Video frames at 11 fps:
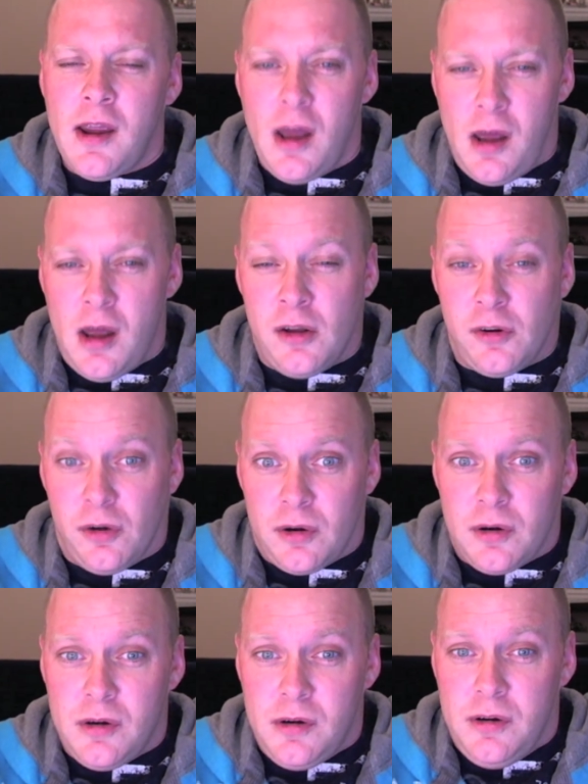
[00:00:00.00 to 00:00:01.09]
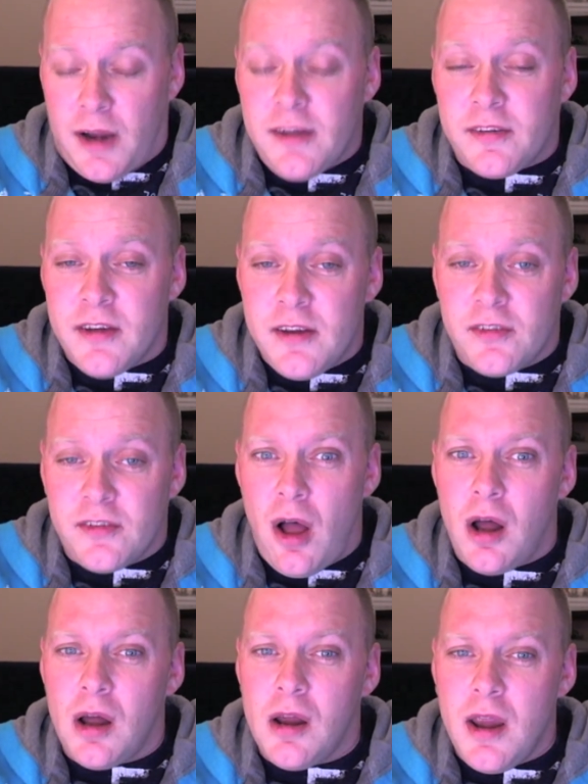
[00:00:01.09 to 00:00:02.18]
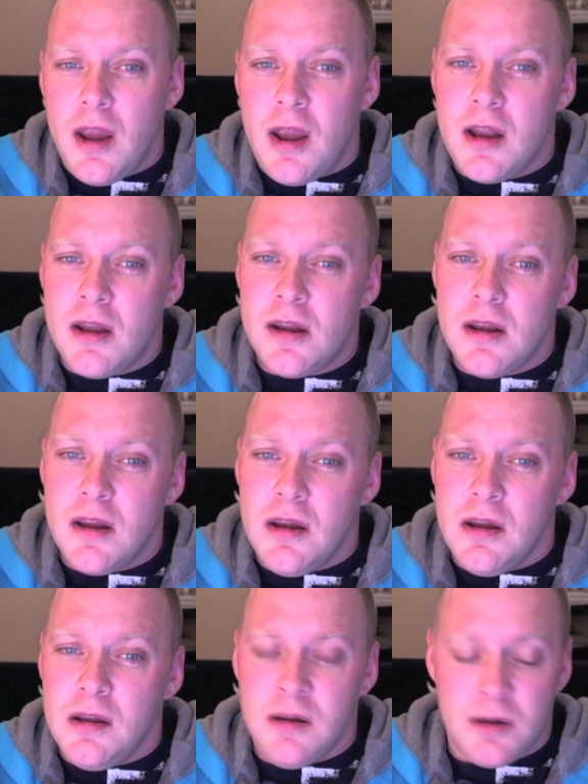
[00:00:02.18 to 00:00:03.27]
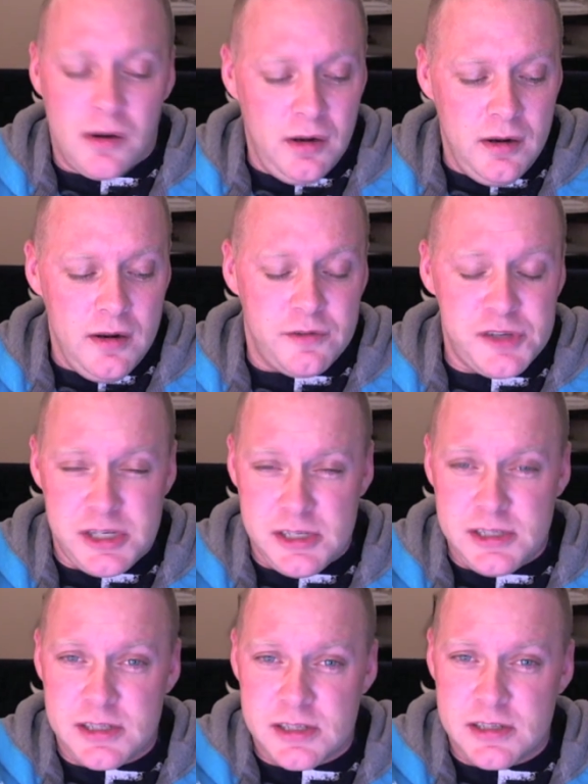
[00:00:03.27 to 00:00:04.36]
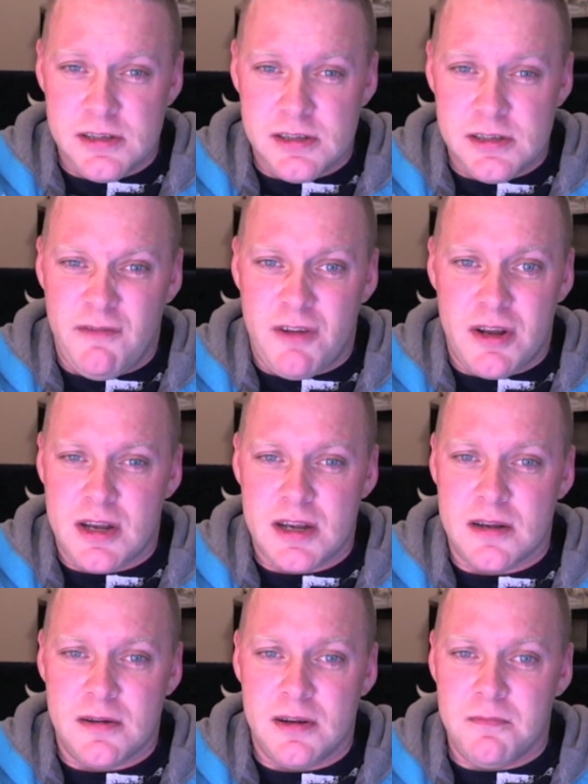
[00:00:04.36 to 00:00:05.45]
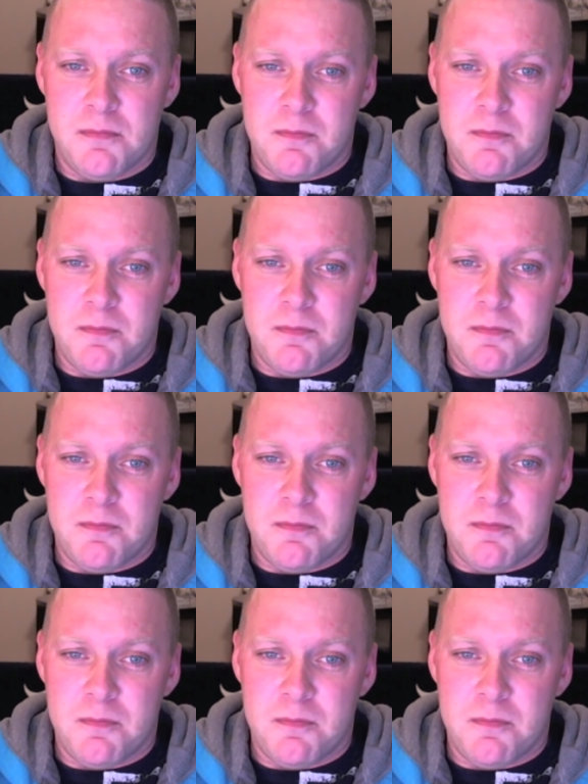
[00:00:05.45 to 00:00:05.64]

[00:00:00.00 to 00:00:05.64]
under United States law, and if she's even